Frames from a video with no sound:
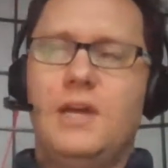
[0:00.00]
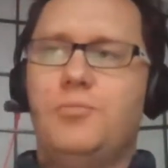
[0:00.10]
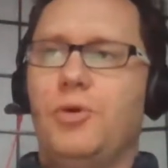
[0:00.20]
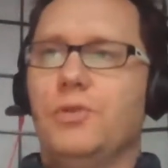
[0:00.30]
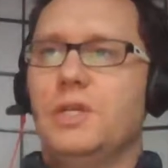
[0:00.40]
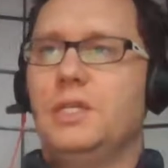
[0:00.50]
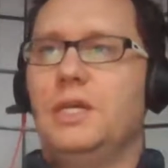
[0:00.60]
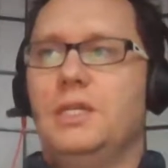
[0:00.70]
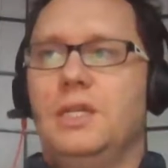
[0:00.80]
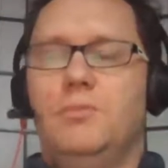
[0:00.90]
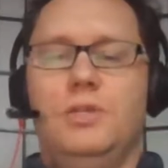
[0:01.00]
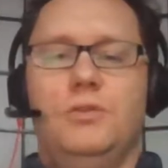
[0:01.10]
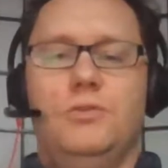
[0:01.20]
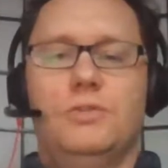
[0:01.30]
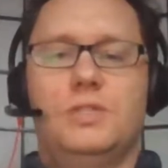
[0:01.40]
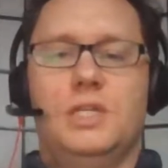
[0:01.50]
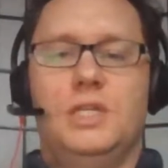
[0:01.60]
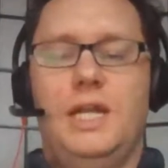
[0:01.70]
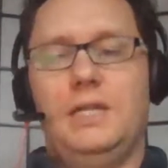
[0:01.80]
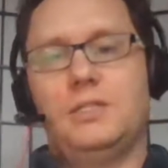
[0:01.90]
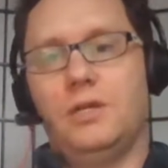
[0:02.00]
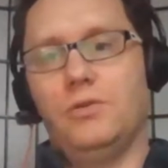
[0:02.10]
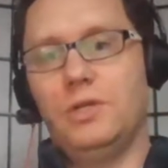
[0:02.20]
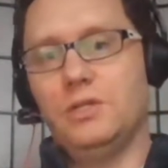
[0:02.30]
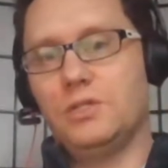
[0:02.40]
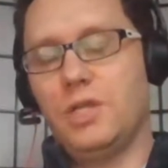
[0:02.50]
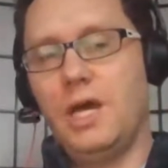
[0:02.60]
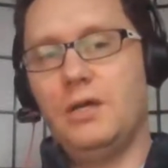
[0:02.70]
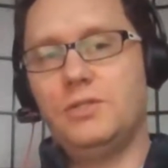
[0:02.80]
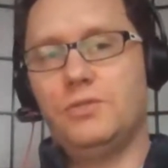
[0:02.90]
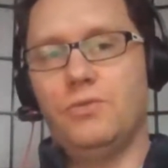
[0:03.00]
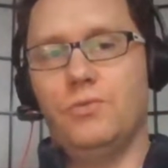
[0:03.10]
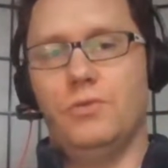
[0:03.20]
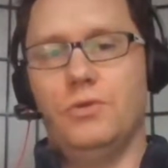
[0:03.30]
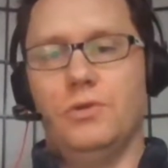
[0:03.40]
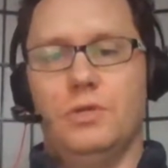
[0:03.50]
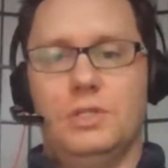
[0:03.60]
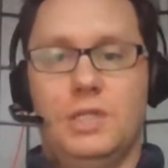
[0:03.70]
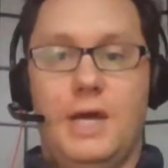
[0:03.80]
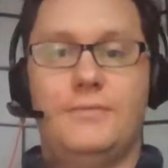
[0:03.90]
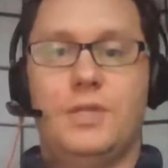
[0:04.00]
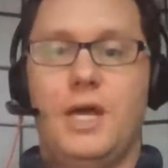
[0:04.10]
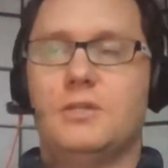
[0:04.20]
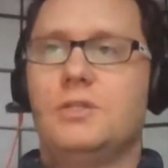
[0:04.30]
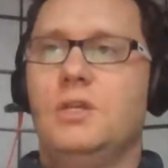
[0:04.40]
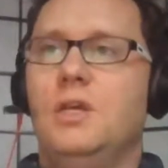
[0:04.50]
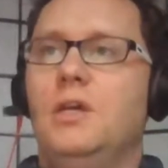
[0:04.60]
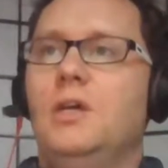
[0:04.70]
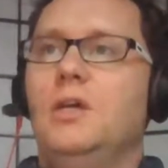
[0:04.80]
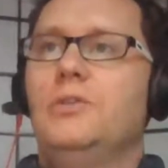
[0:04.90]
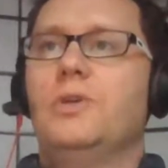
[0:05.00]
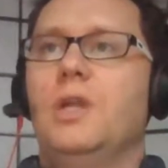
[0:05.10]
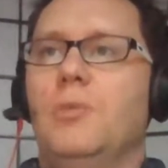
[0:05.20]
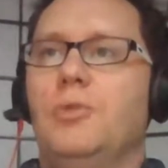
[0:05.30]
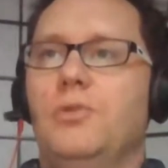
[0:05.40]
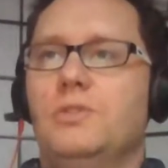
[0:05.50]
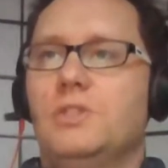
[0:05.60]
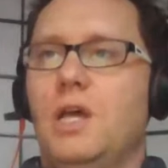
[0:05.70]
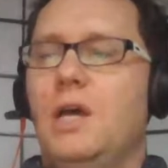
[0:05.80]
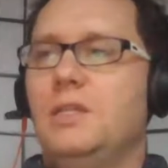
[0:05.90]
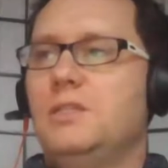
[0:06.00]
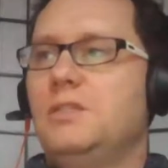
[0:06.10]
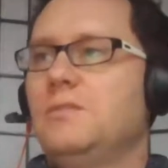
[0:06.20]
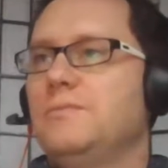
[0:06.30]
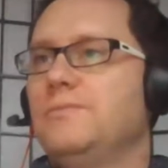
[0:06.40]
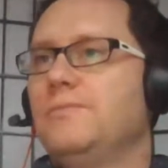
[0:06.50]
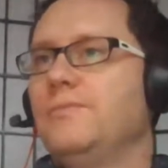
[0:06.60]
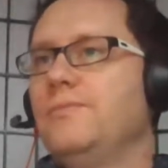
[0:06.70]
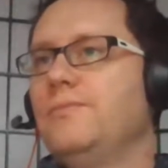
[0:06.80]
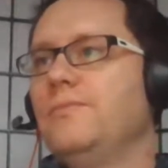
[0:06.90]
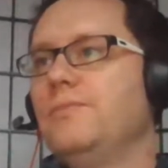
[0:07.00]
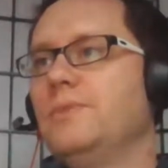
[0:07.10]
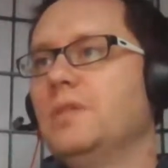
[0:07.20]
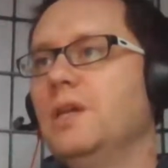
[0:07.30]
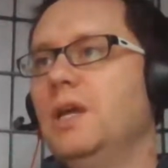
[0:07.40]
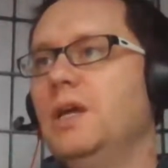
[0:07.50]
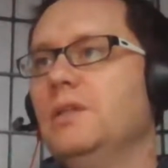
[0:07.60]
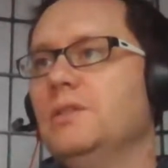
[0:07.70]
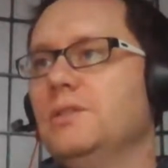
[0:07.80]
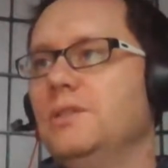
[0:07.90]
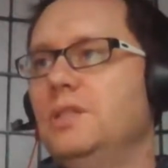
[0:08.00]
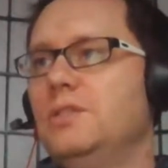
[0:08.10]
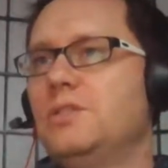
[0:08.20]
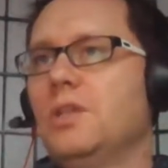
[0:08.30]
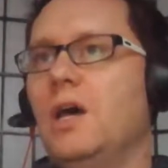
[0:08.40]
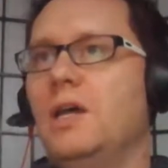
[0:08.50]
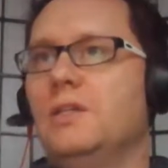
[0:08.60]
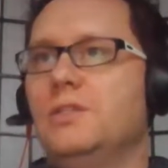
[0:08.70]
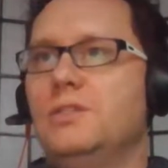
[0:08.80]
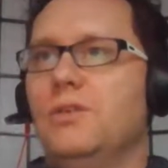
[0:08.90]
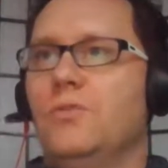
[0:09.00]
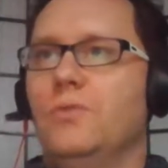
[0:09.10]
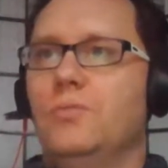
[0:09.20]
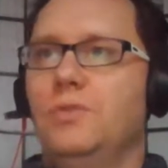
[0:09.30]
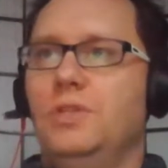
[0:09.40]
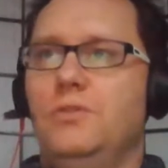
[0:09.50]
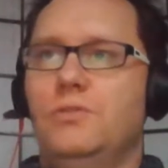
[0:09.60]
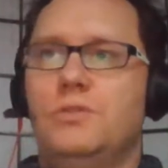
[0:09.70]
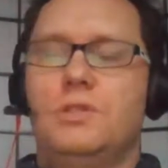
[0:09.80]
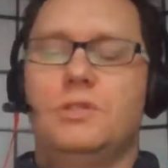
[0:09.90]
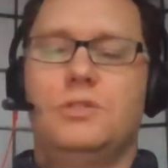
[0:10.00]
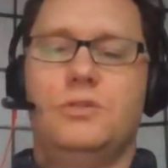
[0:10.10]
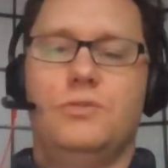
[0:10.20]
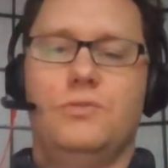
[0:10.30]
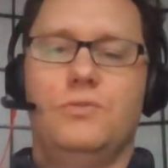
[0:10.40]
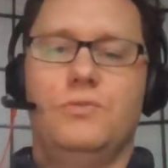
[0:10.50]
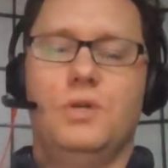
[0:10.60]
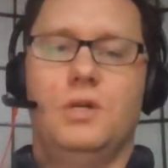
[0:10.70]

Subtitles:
polling that can be used in an asynchronous class or a live class. You can upload slides, and these slides will be used to